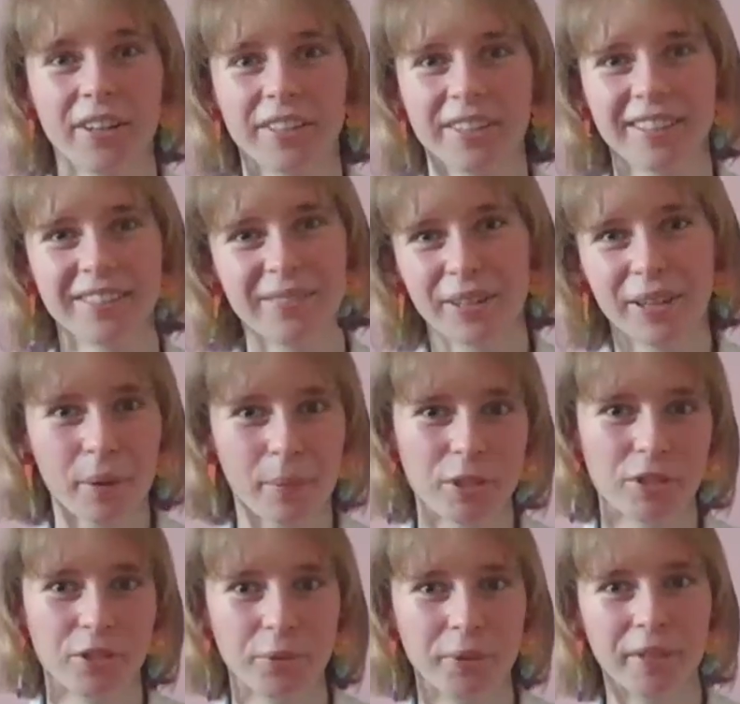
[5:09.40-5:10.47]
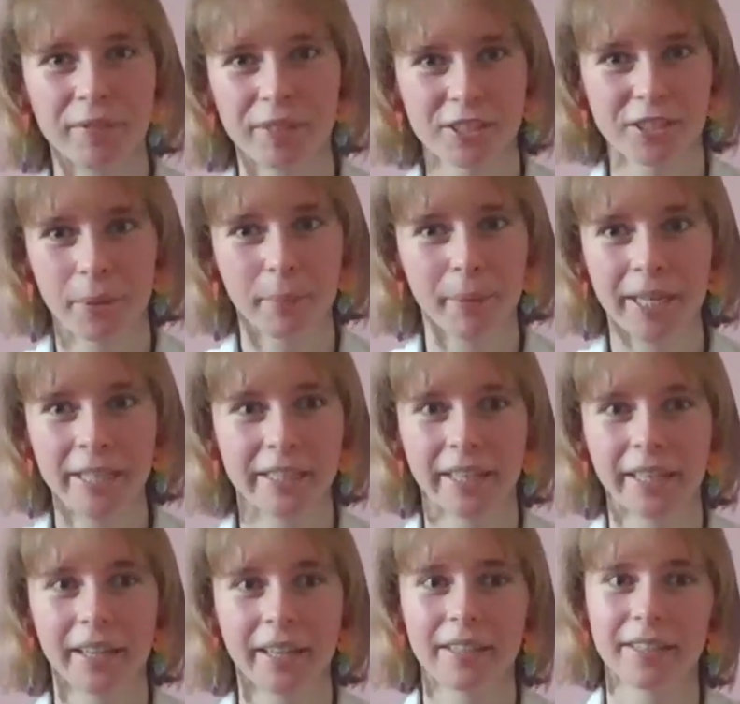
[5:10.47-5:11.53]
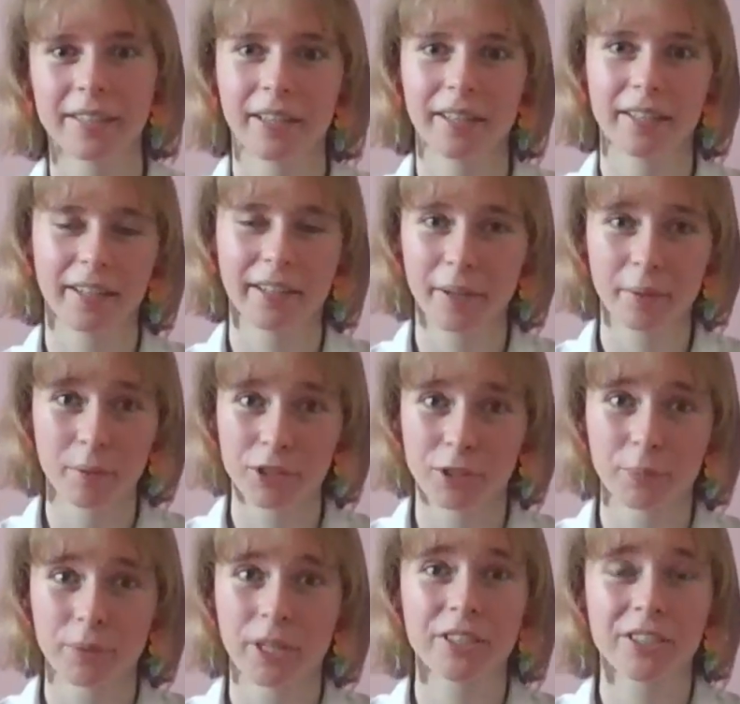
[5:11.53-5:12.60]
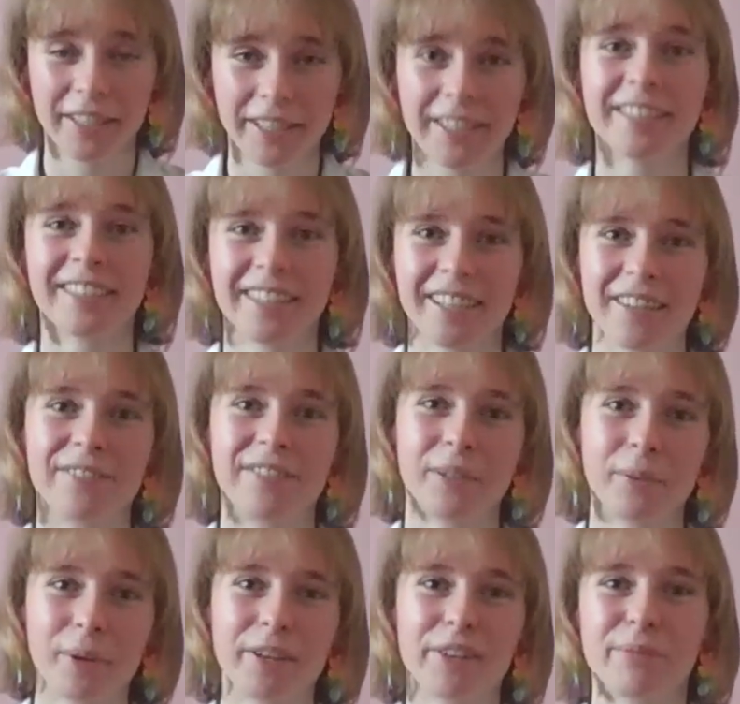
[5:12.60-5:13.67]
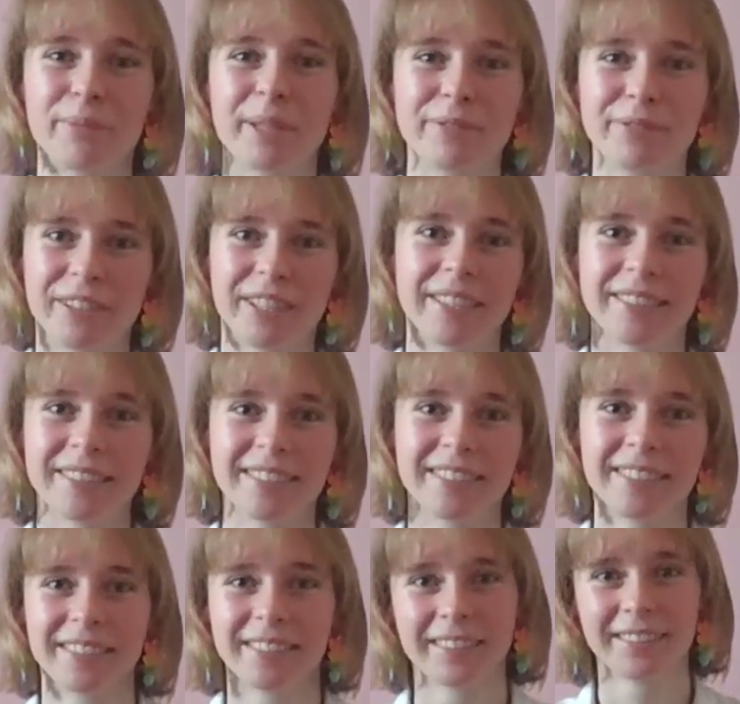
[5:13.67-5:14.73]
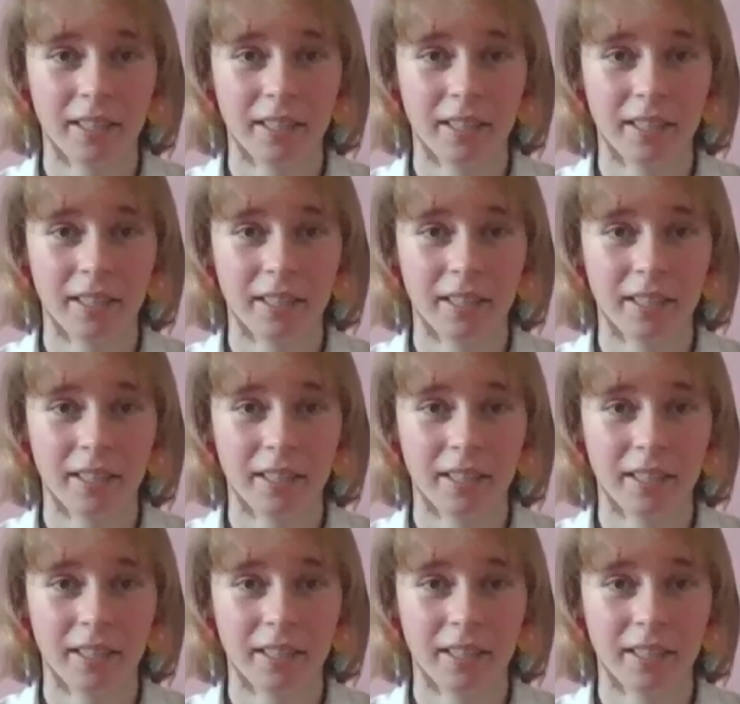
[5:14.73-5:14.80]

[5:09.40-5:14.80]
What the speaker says: thought that what I was doing was amazing and that I would surprise each and every one of my friends.